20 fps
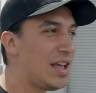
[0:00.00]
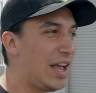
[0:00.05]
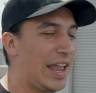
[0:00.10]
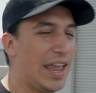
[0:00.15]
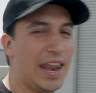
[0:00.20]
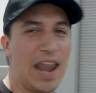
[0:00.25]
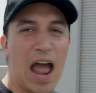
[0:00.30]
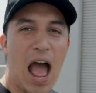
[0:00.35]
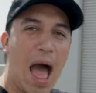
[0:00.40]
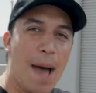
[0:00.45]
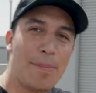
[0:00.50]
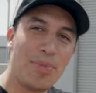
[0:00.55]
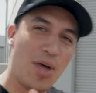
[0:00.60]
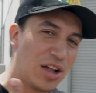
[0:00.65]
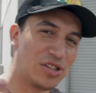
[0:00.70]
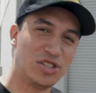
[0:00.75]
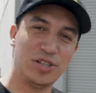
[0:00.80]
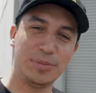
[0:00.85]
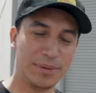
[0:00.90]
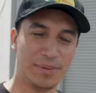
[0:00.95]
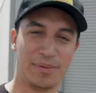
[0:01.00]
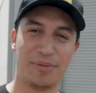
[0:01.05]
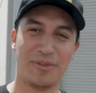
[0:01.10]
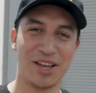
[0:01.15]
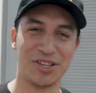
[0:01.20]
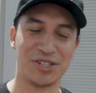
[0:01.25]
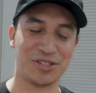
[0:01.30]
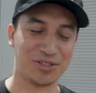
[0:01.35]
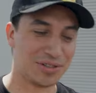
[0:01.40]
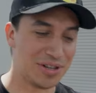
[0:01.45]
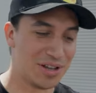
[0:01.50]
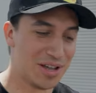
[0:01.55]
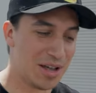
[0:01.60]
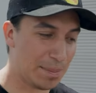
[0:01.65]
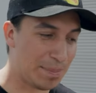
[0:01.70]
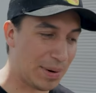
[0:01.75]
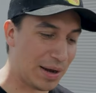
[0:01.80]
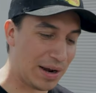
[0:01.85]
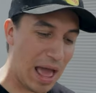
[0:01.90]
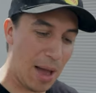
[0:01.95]
Again, I'm not super professional,
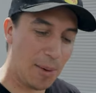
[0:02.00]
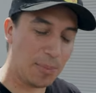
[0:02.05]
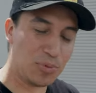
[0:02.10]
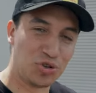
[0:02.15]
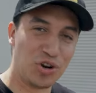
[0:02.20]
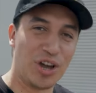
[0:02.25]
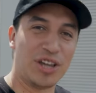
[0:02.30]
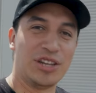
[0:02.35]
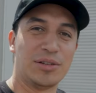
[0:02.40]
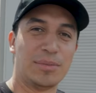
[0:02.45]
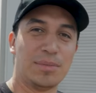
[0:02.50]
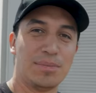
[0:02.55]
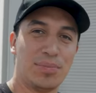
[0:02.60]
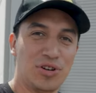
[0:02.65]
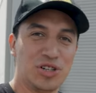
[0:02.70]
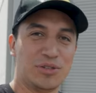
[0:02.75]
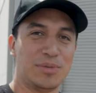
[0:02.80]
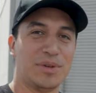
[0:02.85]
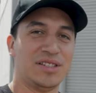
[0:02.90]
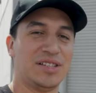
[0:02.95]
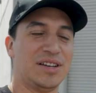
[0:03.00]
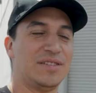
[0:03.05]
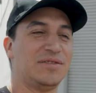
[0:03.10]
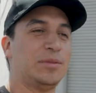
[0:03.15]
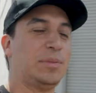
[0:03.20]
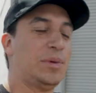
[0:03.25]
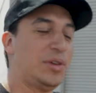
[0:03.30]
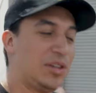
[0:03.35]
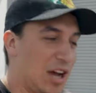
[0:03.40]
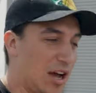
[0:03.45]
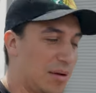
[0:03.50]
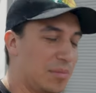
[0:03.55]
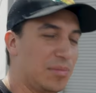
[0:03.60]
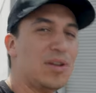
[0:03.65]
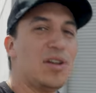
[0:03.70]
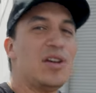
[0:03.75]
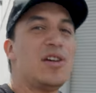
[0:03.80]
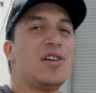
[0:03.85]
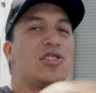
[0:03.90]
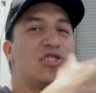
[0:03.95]
but I'm trying to push myself to become
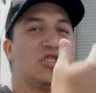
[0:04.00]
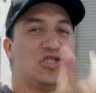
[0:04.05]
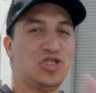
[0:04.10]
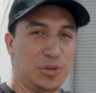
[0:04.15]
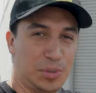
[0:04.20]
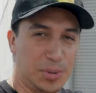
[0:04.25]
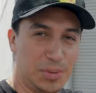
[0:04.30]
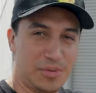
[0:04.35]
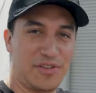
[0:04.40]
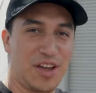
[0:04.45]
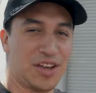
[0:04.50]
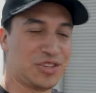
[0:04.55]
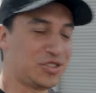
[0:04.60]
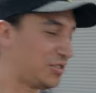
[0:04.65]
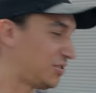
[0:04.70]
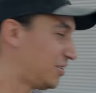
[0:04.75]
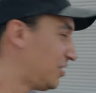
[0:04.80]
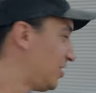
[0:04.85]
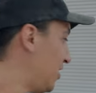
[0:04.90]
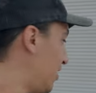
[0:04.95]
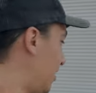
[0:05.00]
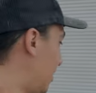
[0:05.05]
super professional.